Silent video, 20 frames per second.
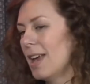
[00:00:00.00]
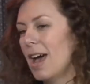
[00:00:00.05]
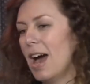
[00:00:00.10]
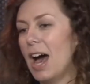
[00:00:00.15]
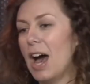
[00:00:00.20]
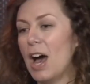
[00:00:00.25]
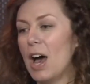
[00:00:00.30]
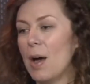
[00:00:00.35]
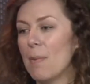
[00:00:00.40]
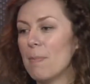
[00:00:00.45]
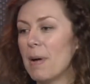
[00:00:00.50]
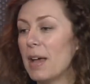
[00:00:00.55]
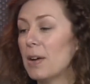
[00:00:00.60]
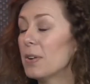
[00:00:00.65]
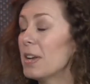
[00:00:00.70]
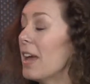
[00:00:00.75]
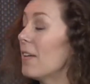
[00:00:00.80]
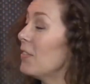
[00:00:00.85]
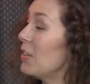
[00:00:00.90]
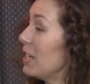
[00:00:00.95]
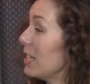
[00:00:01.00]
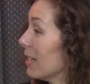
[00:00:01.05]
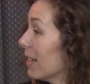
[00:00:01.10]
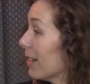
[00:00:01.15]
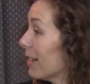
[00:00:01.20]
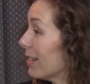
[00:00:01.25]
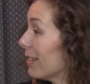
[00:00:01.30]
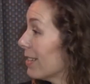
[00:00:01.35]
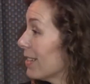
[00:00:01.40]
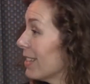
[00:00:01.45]
I don't have any
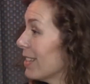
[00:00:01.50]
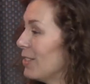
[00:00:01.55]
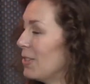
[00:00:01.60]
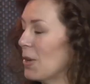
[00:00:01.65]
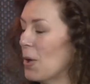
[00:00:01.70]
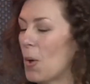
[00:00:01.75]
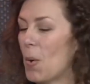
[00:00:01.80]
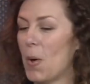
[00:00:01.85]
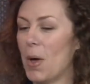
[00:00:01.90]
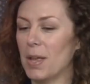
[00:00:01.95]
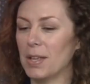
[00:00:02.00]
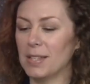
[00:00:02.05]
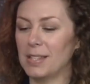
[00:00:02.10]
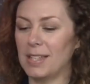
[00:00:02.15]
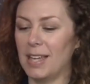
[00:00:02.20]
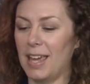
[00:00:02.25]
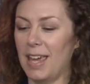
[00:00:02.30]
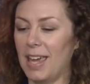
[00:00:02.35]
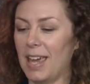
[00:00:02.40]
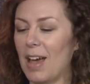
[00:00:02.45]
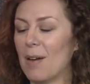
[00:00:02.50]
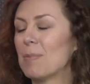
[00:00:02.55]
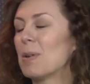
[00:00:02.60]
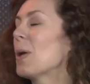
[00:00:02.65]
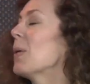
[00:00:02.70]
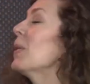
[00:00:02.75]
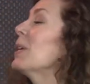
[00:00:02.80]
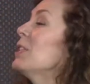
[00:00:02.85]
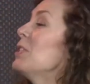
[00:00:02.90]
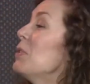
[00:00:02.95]
daughters. So I'll say, I'm
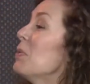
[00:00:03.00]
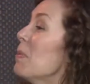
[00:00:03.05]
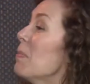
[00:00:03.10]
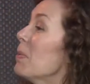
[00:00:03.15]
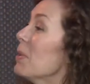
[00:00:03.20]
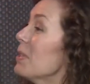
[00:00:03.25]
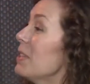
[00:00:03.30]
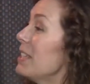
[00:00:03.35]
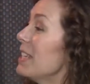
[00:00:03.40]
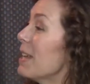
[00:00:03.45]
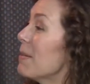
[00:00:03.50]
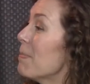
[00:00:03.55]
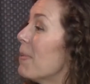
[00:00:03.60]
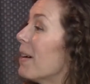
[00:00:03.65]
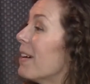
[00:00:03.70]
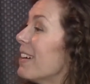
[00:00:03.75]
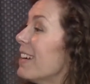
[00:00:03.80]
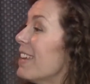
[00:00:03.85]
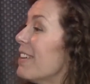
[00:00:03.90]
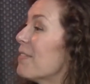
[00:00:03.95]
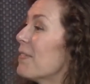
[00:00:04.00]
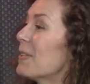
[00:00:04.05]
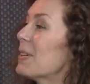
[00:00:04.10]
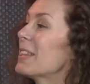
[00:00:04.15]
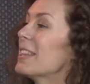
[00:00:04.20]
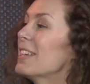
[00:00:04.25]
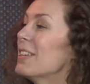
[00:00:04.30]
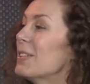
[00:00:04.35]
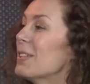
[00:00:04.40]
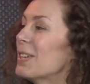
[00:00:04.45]
going to a birthday party for a
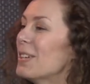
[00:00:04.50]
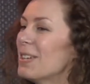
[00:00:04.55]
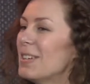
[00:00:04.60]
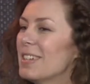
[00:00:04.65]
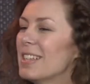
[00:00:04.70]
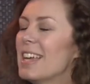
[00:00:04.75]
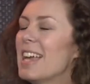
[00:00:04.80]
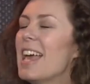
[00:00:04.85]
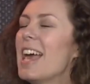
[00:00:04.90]
little girl,